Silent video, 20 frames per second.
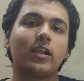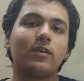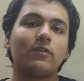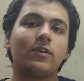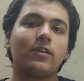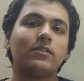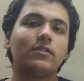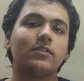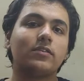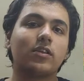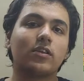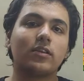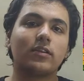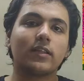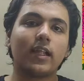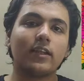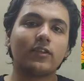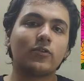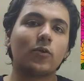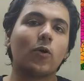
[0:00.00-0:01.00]
and ones.
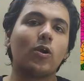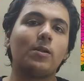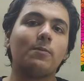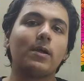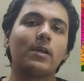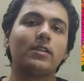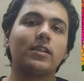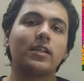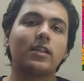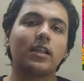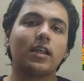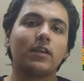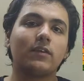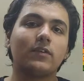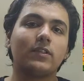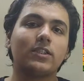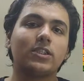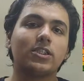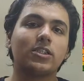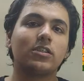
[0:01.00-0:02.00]
That's called binary
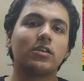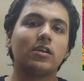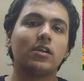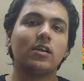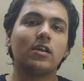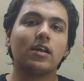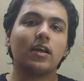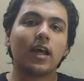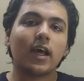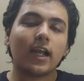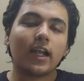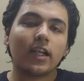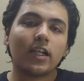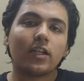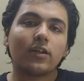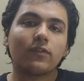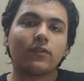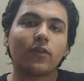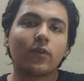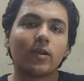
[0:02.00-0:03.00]
language.
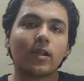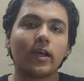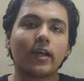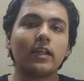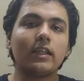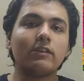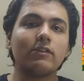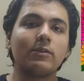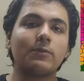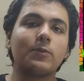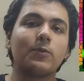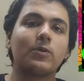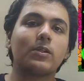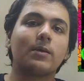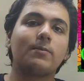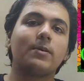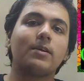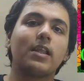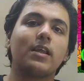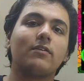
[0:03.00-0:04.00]
And for high level
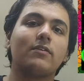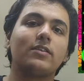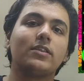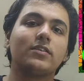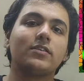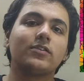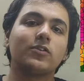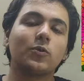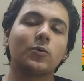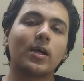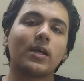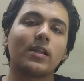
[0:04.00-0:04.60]
programming languages, you